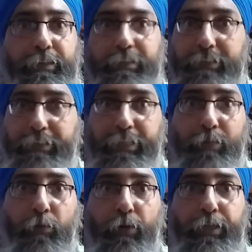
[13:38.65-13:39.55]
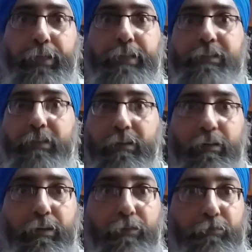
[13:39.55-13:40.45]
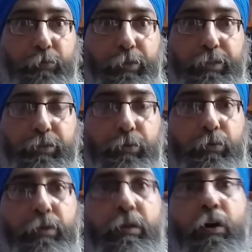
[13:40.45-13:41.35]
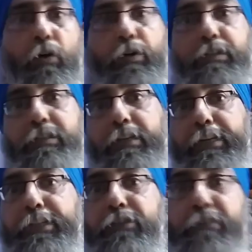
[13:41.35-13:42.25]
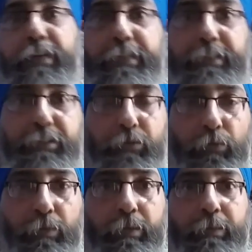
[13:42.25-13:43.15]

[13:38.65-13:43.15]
It's a dead body. It's a girl of 2 years old, or it's a lady of 90 years old.